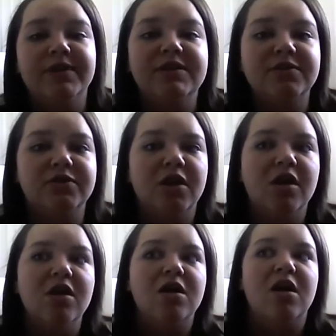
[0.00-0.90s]
This is
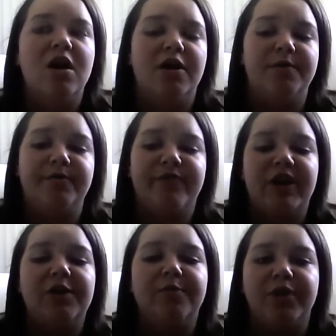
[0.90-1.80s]

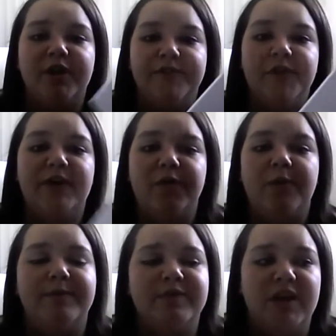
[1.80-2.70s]
very important if you have a
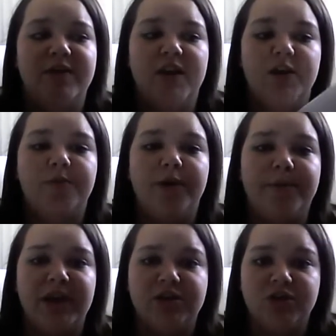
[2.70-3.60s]
website that you
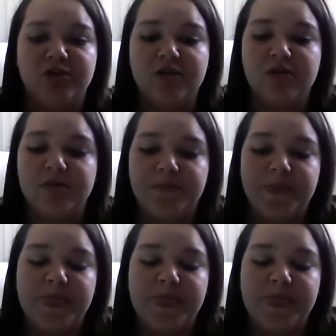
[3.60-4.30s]
put pictures on.